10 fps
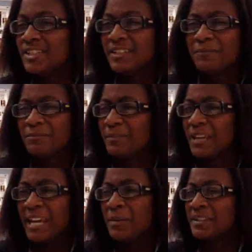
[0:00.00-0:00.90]
She
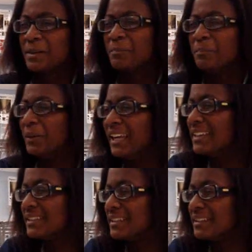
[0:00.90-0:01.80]
gave me some
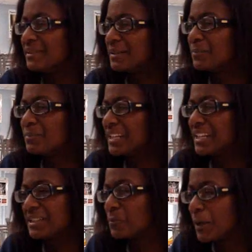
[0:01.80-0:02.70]
beads and some
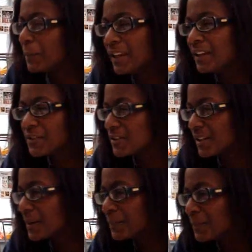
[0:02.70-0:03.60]
said some remedies or
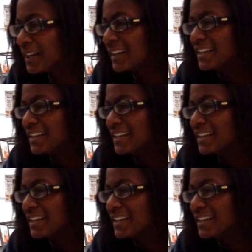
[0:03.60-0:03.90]
something.